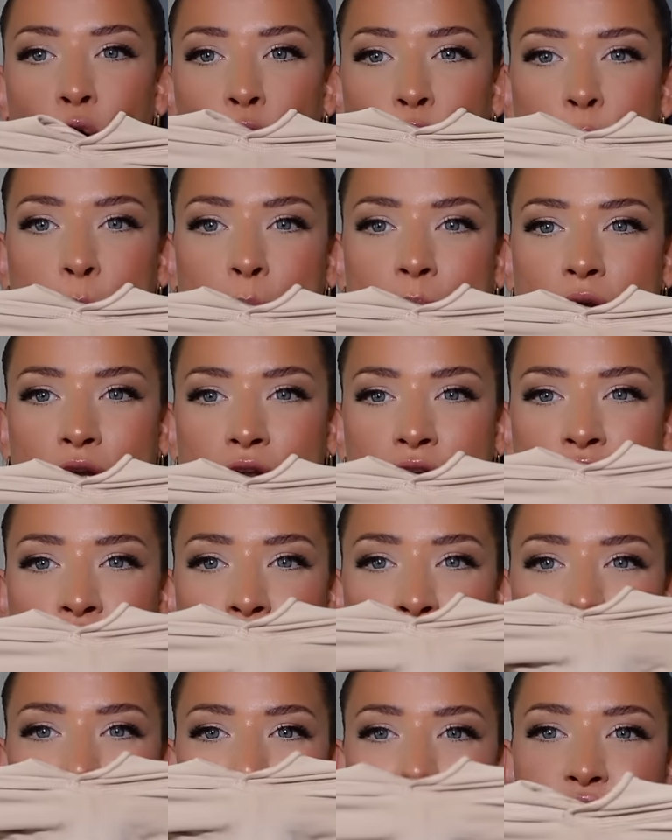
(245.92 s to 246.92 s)

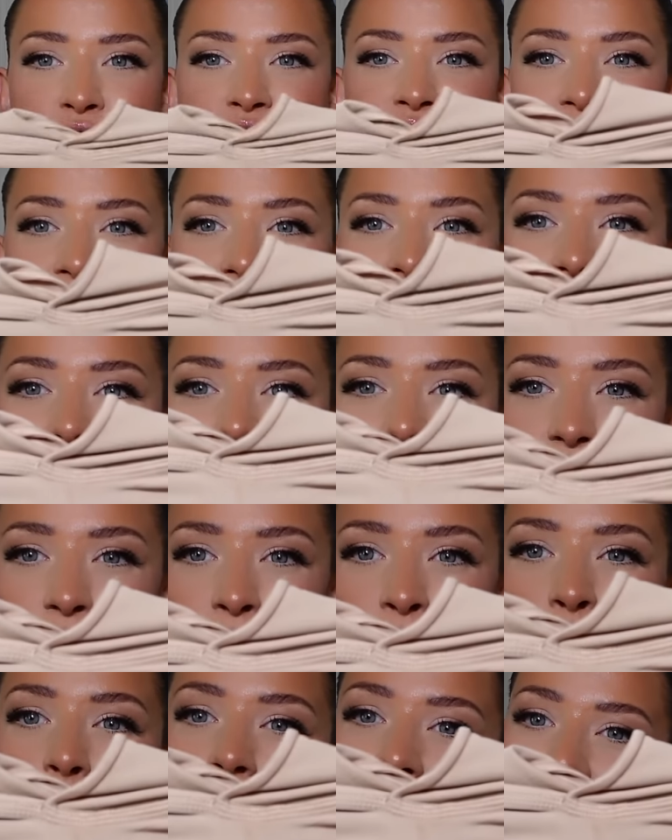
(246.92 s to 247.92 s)
Open gusset.
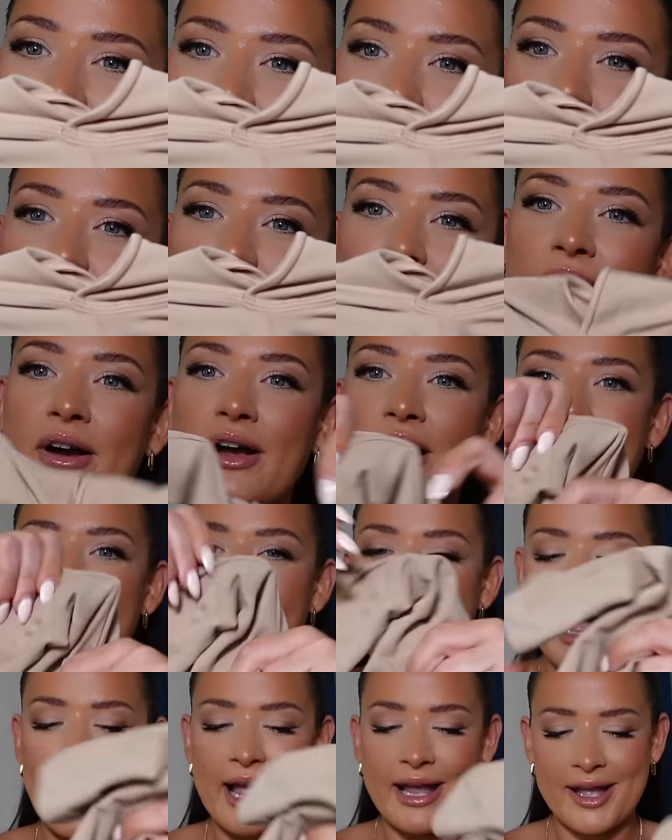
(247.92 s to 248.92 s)
Wow.
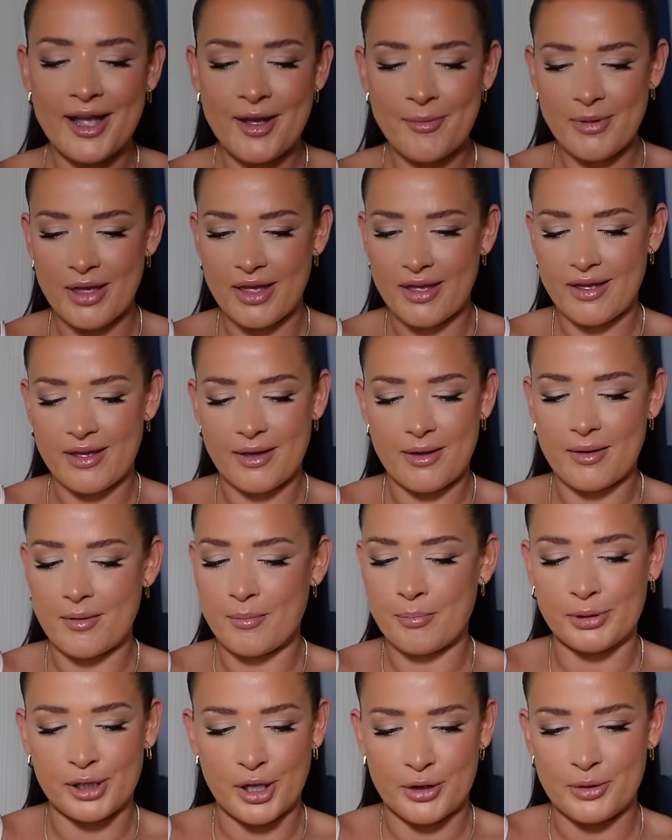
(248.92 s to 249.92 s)
I am
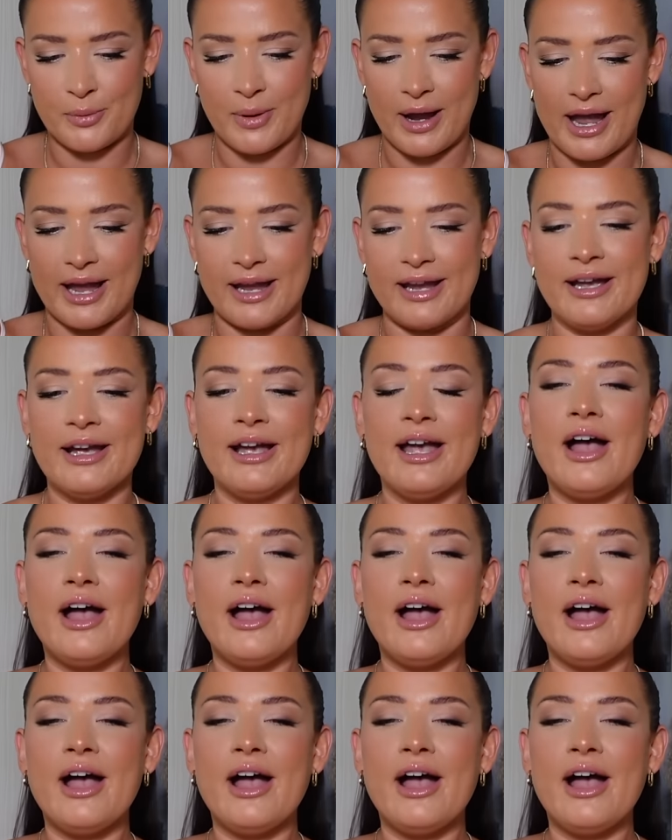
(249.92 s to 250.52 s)
blown away.